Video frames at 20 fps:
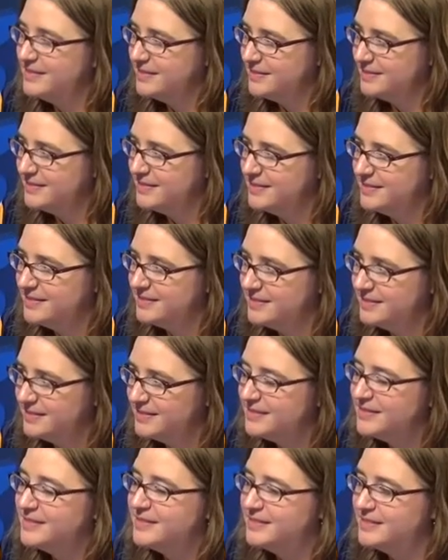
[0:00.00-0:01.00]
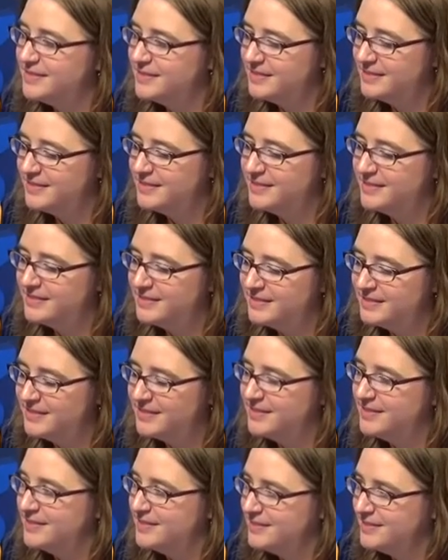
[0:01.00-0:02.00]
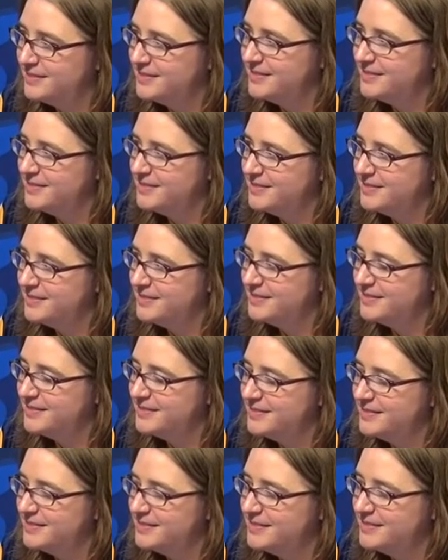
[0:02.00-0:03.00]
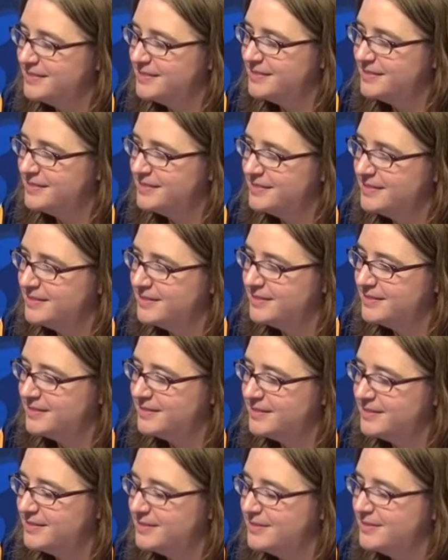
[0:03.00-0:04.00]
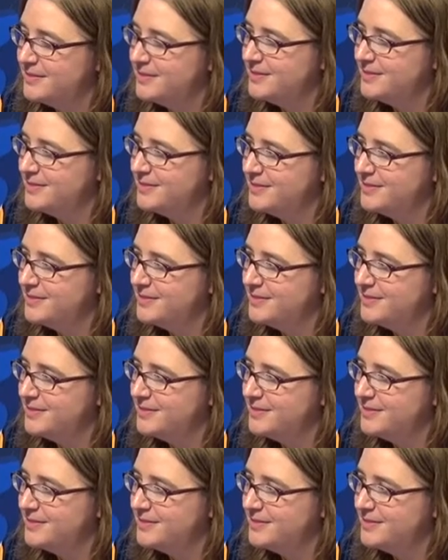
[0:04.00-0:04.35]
(silent)